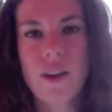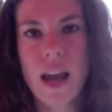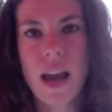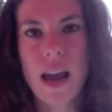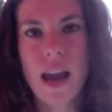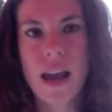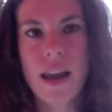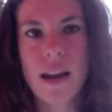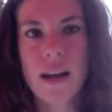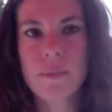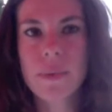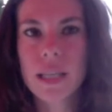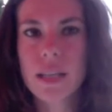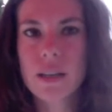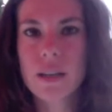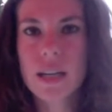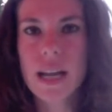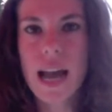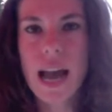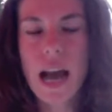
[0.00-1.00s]
and I'm
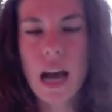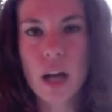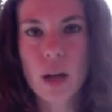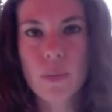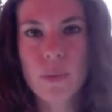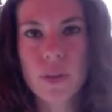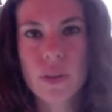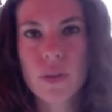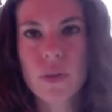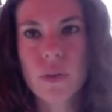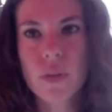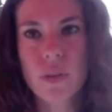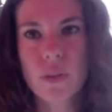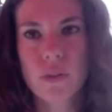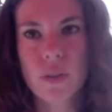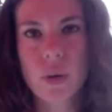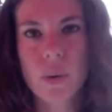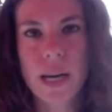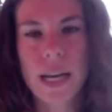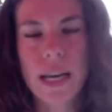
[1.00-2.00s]
here to help you
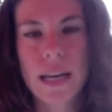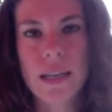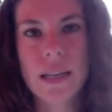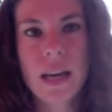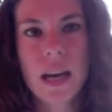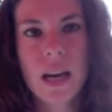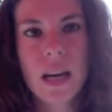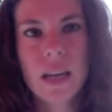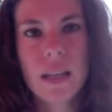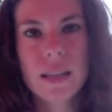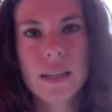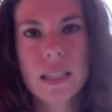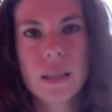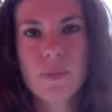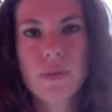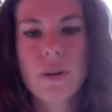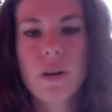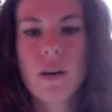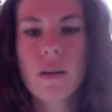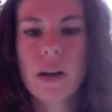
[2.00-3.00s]
through it. This
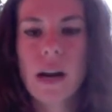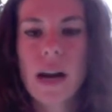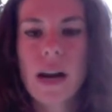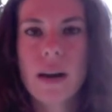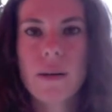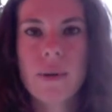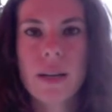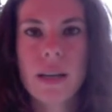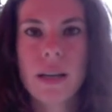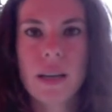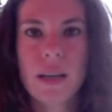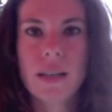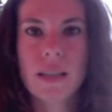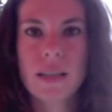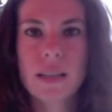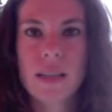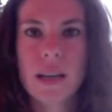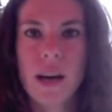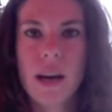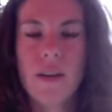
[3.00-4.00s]
program
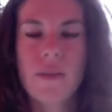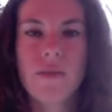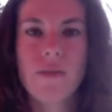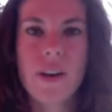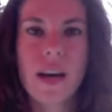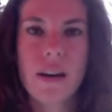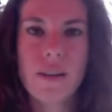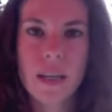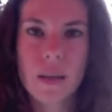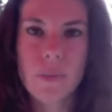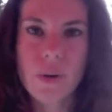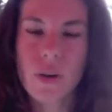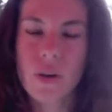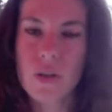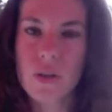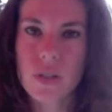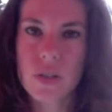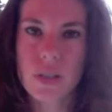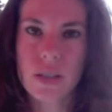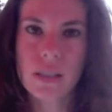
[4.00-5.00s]
is very
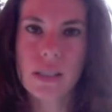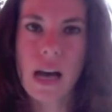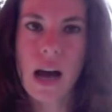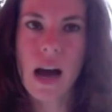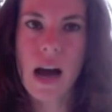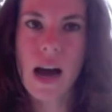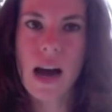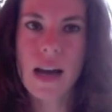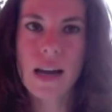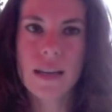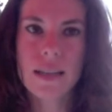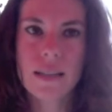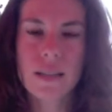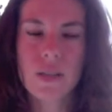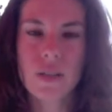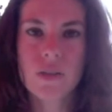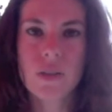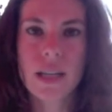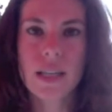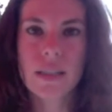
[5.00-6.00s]

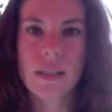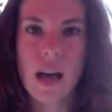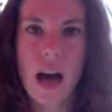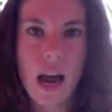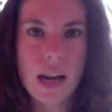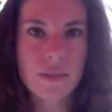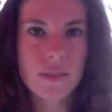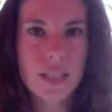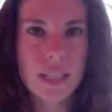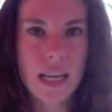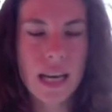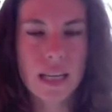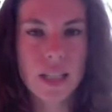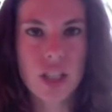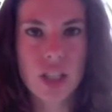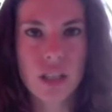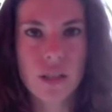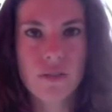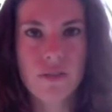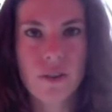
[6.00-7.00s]
personalized. You get a lot of
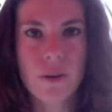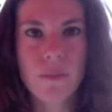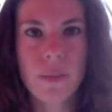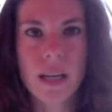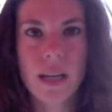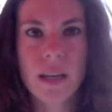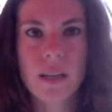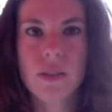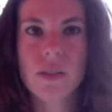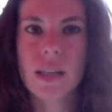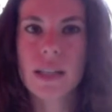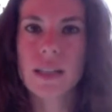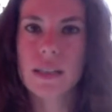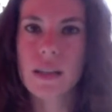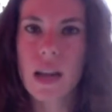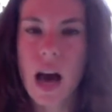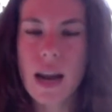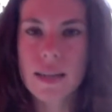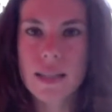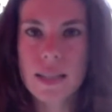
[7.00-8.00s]
attention from me. You get a
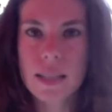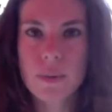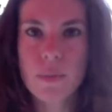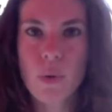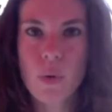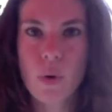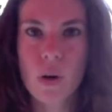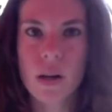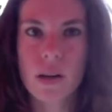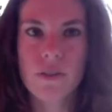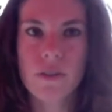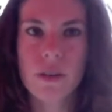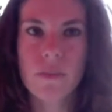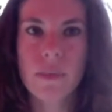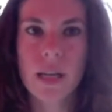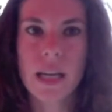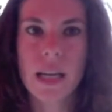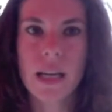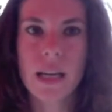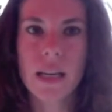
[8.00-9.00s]
lot of support
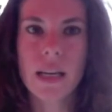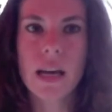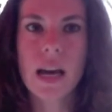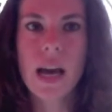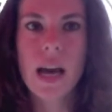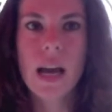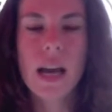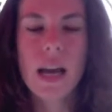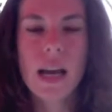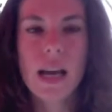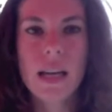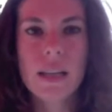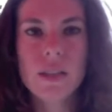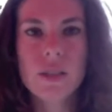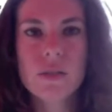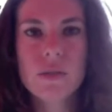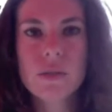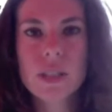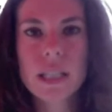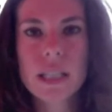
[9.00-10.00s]
from me. And
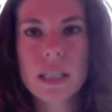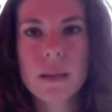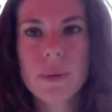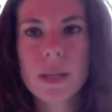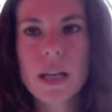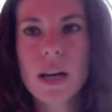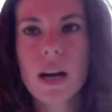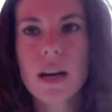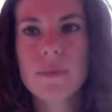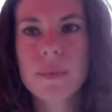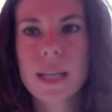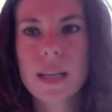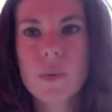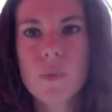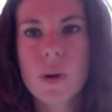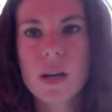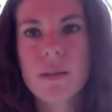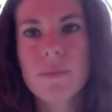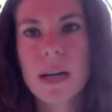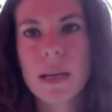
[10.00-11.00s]
you really become like
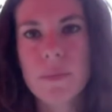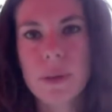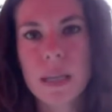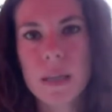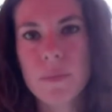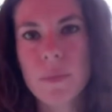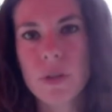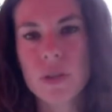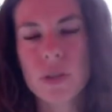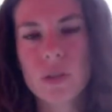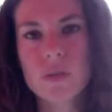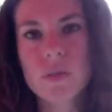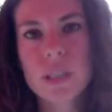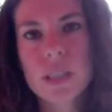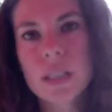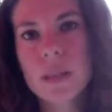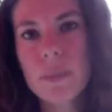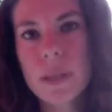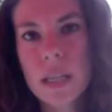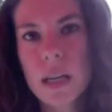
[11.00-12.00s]
one of my people. You
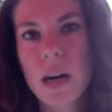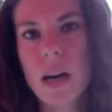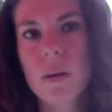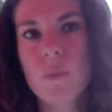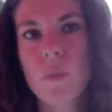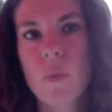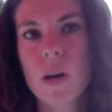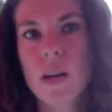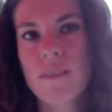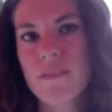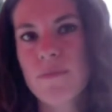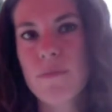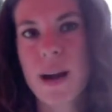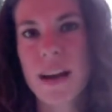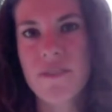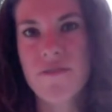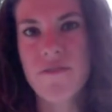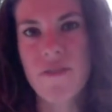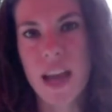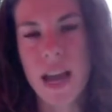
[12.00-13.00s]
really become one of
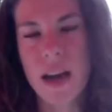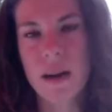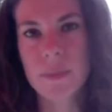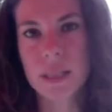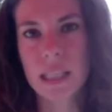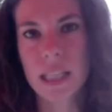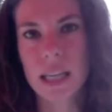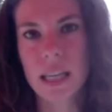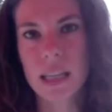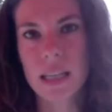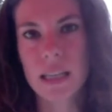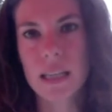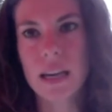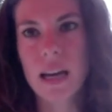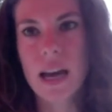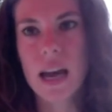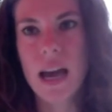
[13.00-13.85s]
my family.